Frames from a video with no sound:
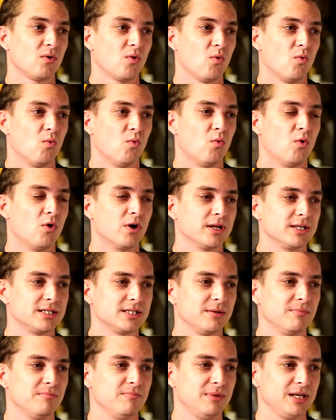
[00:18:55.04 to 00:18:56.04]
what does
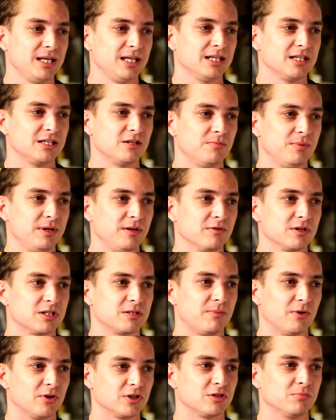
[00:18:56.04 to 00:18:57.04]
it mean to be
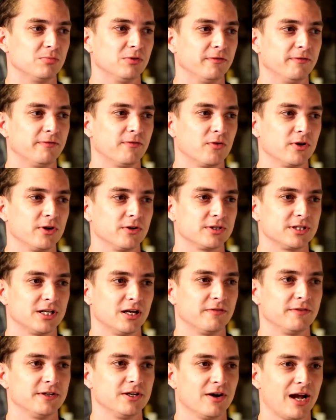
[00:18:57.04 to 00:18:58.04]
responsible for
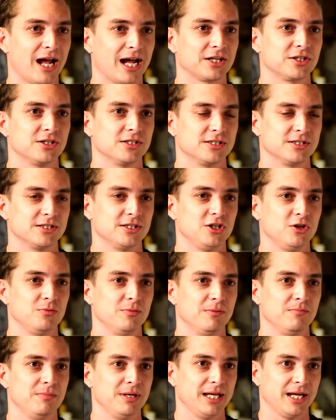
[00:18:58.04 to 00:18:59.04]
yourself and your actions as a
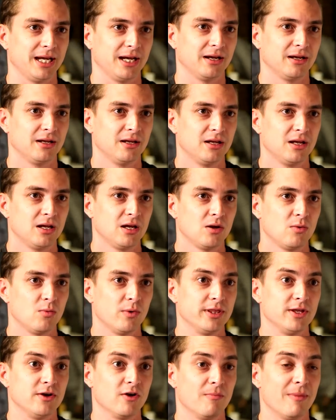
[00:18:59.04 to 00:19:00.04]
human being,
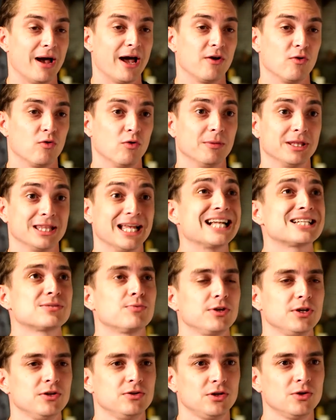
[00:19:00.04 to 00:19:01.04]
whether you're a man or a woman. That's
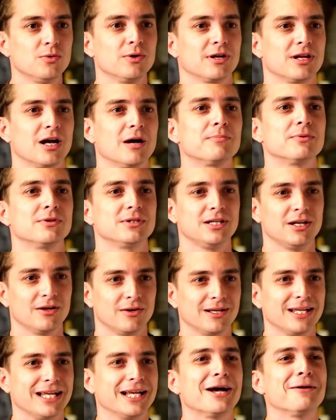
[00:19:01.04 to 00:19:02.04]
what you do in couple, you
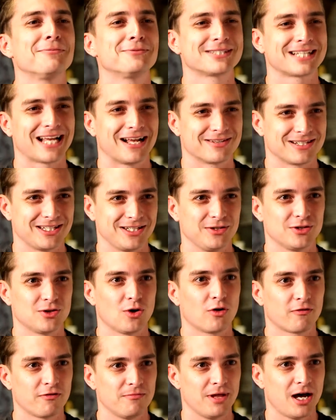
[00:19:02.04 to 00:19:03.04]
know, in couples counseling. You talk from